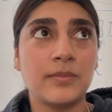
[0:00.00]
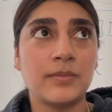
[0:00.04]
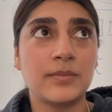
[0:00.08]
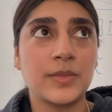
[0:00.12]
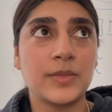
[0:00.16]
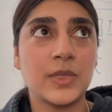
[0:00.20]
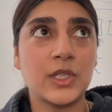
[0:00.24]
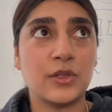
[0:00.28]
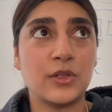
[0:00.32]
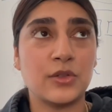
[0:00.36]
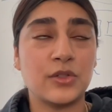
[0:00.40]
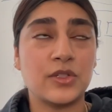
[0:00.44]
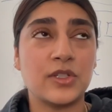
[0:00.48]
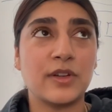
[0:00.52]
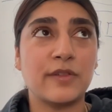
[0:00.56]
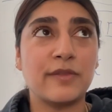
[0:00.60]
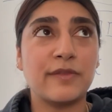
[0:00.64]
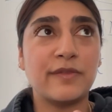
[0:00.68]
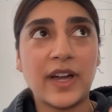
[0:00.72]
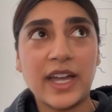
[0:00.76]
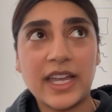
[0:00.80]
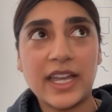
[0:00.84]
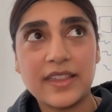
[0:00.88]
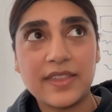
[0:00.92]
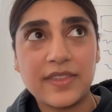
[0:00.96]
you know, to
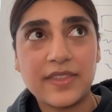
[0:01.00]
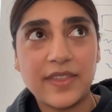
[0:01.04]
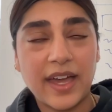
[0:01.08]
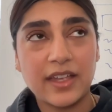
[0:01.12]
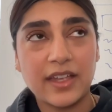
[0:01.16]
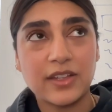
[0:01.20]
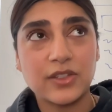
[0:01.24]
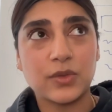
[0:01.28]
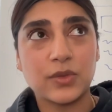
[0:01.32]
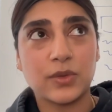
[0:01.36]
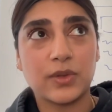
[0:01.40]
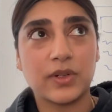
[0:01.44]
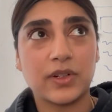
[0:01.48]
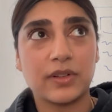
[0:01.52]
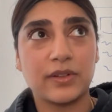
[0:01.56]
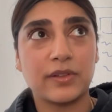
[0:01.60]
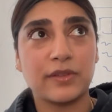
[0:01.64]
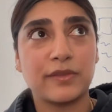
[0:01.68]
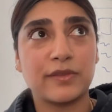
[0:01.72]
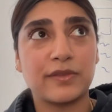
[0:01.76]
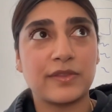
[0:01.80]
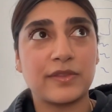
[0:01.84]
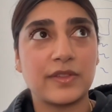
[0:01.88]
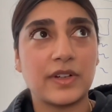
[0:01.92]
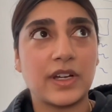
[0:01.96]
fight that sort
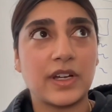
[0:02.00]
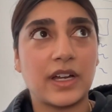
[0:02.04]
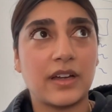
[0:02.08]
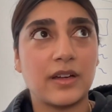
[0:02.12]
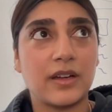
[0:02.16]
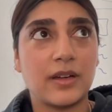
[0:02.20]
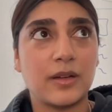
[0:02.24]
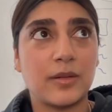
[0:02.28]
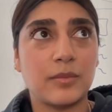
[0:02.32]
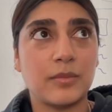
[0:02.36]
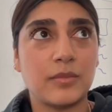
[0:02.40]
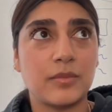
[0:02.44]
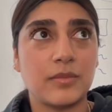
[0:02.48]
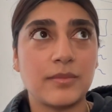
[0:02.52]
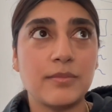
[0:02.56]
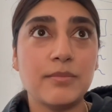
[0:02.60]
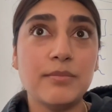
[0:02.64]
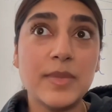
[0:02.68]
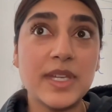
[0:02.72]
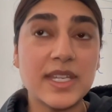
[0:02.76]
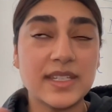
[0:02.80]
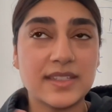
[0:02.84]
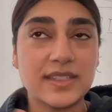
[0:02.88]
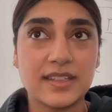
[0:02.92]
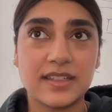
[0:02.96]
of
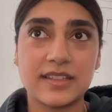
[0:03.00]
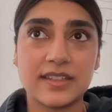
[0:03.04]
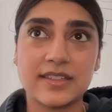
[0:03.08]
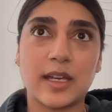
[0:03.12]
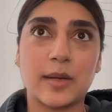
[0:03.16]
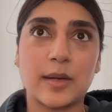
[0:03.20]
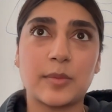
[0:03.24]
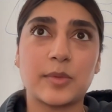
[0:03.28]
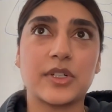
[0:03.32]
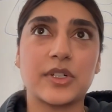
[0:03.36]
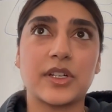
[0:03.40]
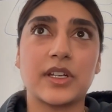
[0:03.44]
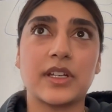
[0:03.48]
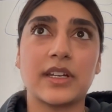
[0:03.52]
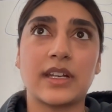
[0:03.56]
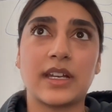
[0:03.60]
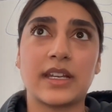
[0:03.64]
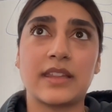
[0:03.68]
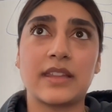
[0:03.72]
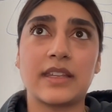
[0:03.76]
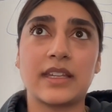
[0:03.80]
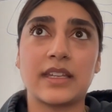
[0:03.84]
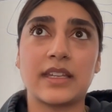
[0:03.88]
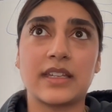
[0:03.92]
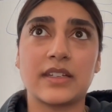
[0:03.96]
misconception,
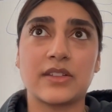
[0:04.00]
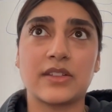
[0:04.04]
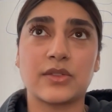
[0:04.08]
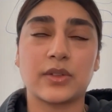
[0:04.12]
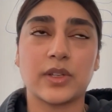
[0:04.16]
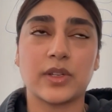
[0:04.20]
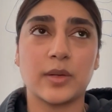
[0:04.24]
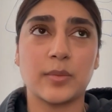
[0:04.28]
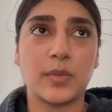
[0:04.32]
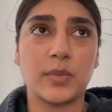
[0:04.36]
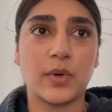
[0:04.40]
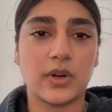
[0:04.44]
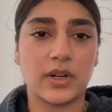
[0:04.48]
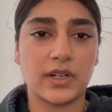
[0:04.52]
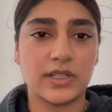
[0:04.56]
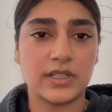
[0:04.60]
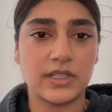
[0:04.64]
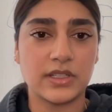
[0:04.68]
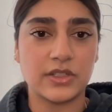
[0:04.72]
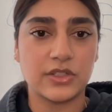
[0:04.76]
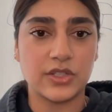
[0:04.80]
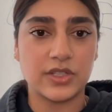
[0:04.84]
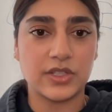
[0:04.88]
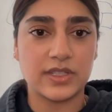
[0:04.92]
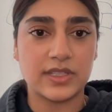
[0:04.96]
I think it's really
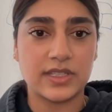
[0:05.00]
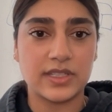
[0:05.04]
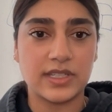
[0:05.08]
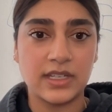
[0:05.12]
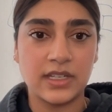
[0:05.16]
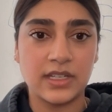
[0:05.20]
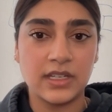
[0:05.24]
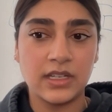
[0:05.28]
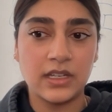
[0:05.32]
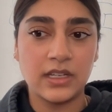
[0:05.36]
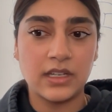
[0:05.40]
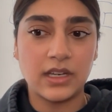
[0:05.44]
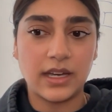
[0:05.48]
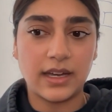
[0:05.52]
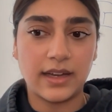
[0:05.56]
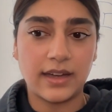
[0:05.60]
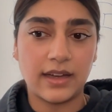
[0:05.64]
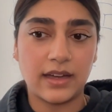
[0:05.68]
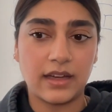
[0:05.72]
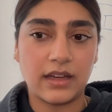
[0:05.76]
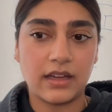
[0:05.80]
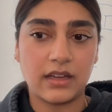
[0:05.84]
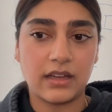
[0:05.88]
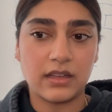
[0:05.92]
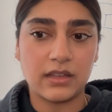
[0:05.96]
important to just
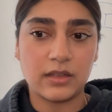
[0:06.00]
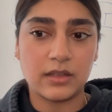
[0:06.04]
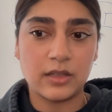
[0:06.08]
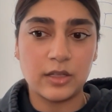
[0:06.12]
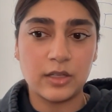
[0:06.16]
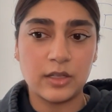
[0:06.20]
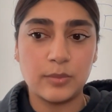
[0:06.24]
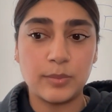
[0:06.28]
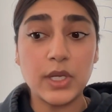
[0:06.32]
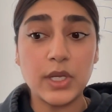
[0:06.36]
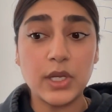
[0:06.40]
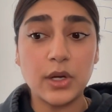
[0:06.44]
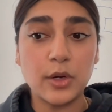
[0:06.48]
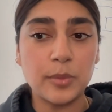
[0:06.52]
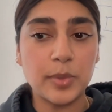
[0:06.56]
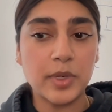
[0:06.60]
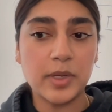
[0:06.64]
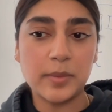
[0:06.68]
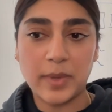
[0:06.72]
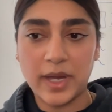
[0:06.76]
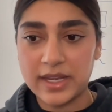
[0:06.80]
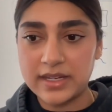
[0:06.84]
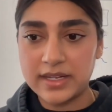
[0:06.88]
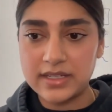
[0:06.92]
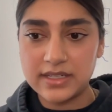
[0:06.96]
be
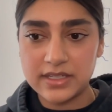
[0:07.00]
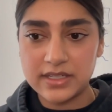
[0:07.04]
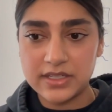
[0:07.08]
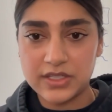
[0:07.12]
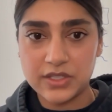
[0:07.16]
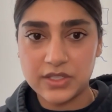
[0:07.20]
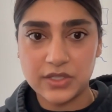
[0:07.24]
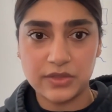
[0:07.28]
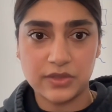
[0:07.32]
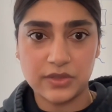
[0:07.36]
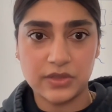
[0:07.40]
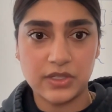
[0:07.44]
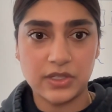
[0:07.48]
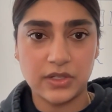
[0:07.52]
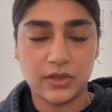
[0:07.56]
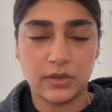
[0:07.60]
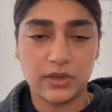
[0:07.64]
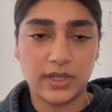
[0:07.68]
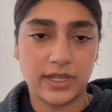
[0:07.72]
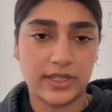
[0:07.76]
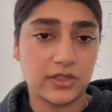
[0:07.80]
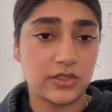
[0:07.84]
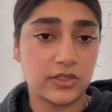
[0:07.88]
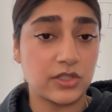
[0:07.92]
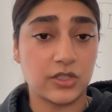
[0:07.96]
open-minded to, you know,
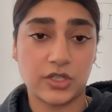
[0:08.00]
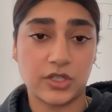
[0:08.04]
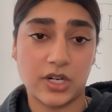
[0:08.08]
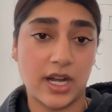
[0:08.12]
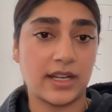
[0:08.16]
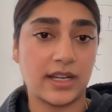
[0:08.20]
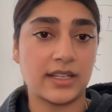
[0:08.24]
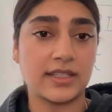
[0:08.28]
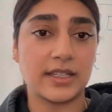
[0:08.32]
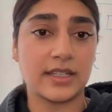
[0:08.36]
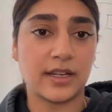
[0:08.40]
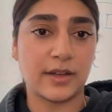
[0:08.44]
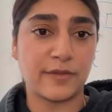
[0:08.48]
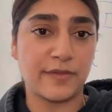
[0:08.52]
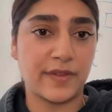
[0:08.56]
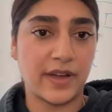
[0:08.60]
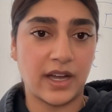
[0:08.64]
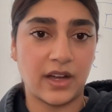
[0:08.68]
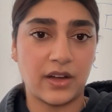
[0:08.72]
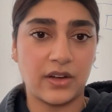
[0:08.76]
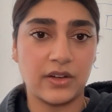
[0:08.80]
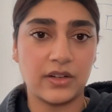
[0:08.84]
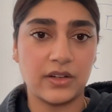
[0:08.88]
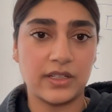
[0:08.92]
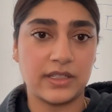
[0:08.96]
like just trying stuff
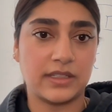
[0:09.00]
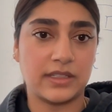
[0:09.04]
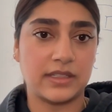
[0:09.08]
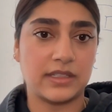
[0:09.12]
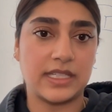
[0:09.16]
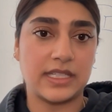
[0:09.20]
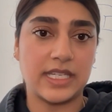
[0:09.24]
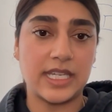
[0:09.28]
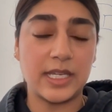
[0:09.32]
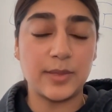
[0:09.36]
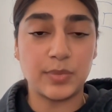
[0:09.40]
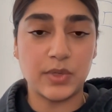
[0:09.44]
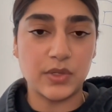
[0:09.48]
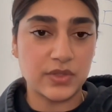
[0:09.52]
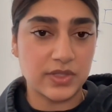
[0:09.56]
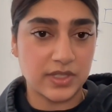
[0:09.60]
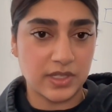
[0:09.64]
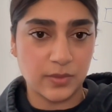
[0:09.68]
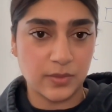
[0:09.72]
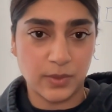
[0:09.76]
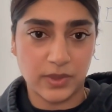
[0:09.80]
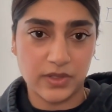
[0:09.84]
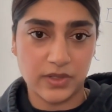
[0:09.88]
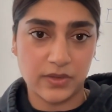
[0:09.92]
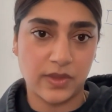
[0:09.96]
out and keep
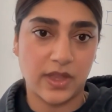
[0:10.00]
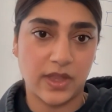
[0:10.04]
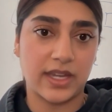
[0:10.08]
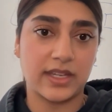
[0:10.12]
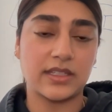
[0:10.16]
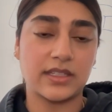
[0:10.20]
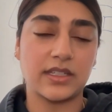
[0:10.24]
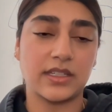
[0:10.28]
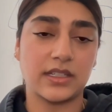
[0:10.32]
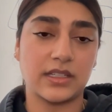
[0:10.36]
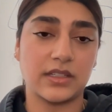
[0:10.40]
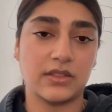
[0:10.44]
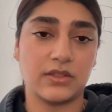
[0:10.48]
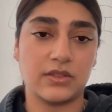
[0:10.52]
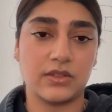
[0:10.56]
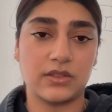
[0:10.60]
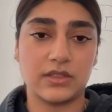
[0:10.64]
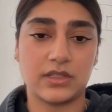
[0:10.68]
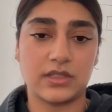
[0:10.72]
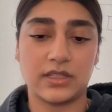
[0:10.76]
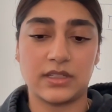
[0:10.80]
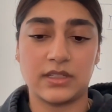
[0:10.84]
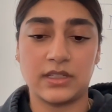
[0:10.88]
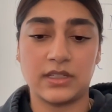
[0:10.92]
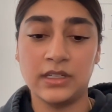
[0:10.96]
using what you like to use.
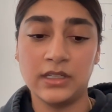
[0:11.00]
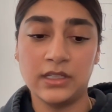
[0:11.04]
And